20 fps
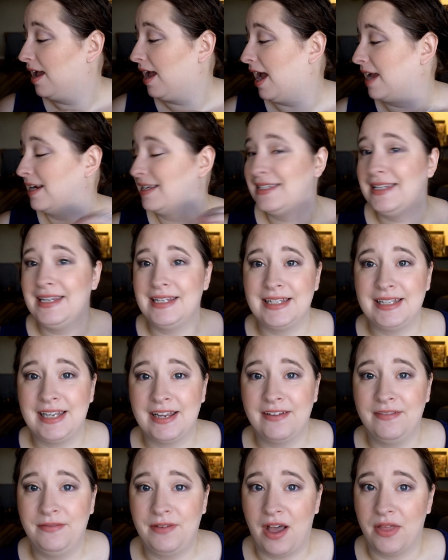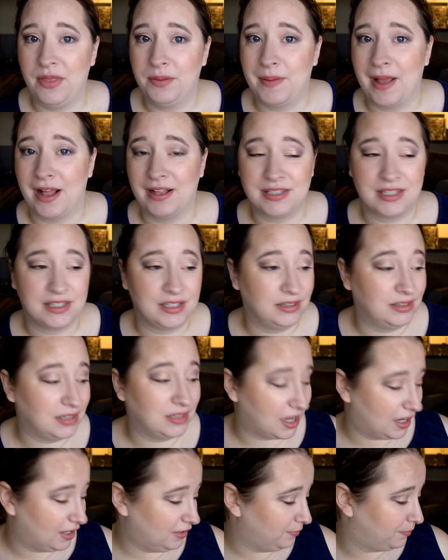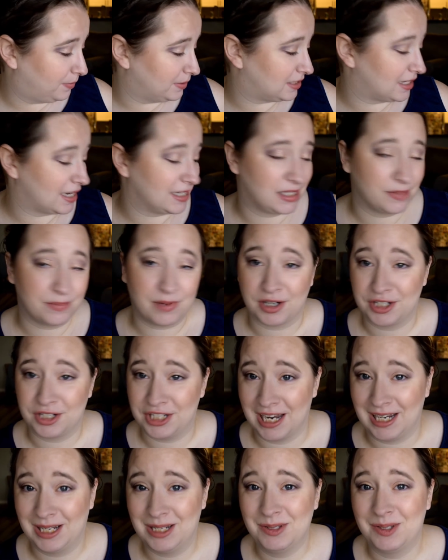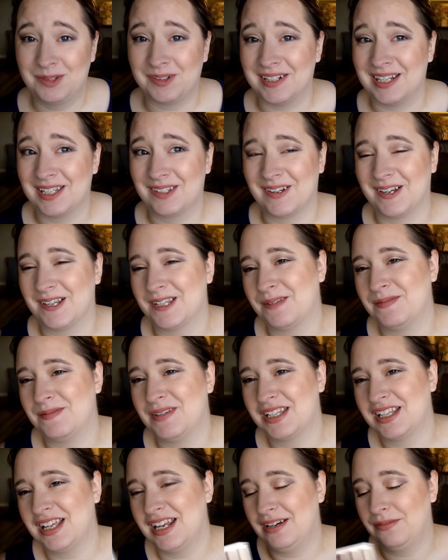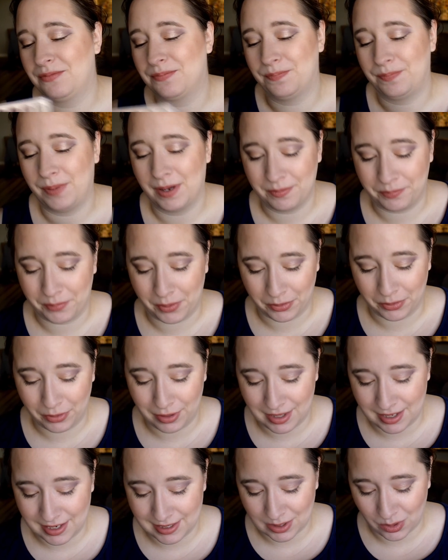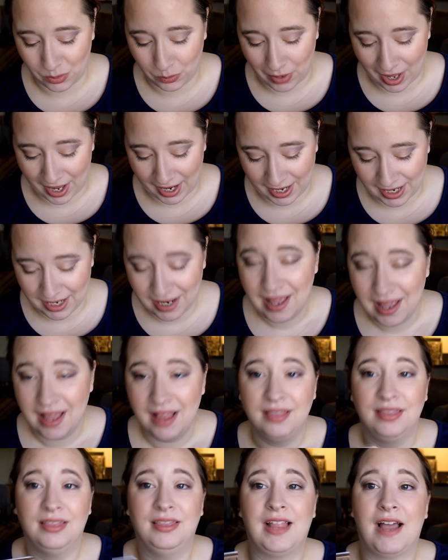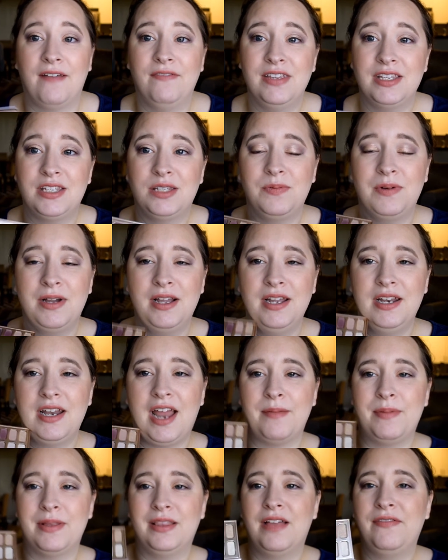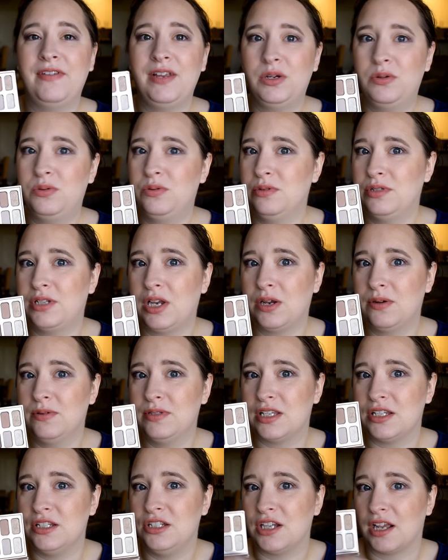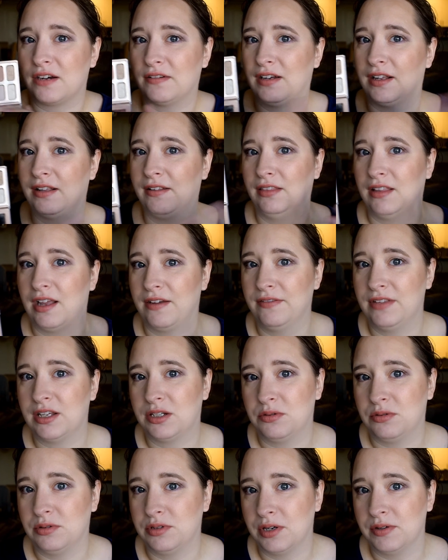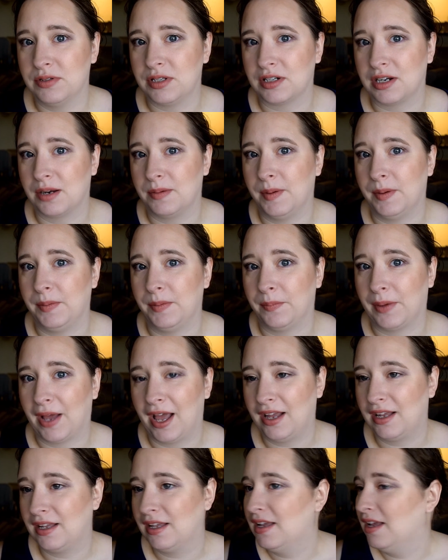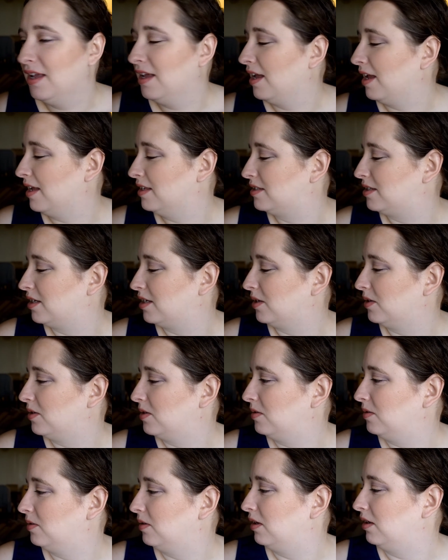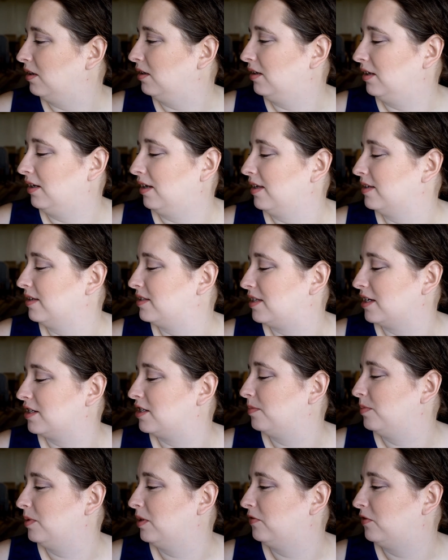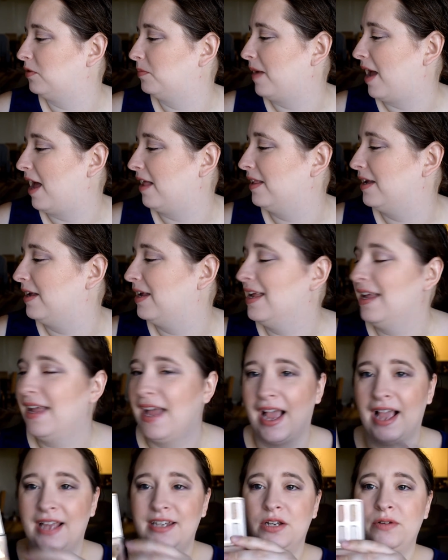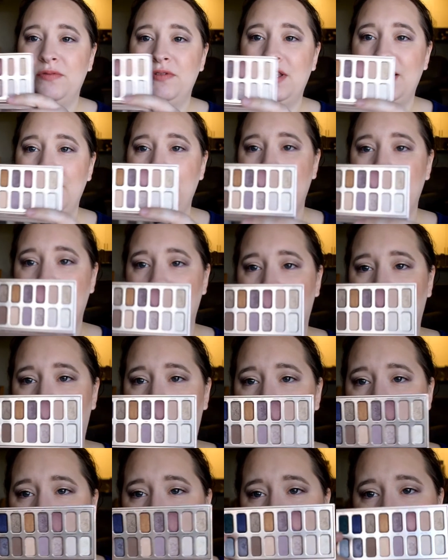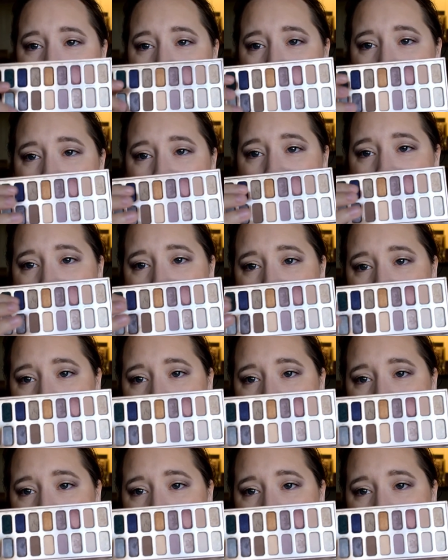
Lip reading: I just need to give other palettes love besides the Marc Jacobs one as well, so I'm just going to put both of these away. Love this one. I've been loving cool tones in general. I love that cool tones are coming back, and so it's such a beautiful palette. I don't really focus on this